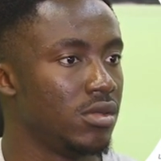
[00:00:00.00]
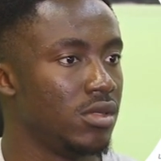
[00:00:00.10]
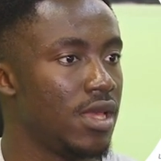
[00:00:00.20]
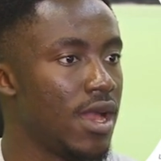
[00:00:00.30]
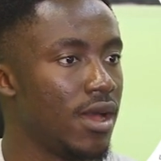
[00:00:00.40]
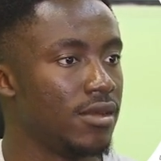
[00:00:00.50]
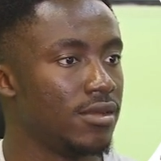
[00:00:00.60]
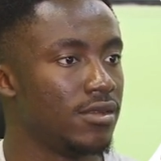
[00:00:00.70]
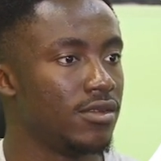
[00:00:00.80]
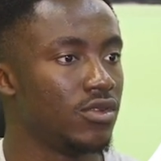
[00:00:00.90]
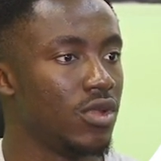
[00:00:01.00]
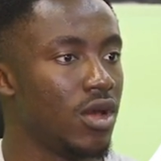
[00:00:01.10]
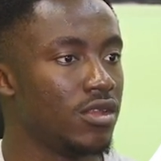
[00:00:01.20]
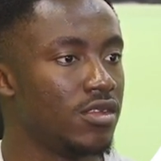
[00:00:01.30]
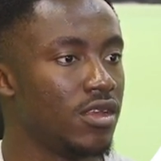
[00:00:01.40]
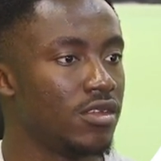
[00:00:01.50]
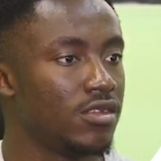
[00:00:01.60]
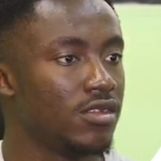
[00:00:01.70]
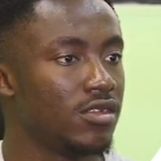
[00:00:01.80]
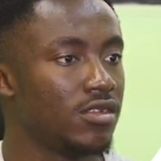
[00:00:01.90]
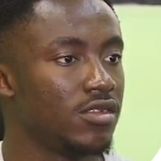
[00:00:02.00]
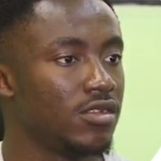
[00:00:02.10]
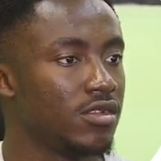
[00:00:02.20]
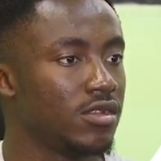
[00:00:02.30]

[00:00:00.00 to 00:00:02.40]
Yeah, so now our text is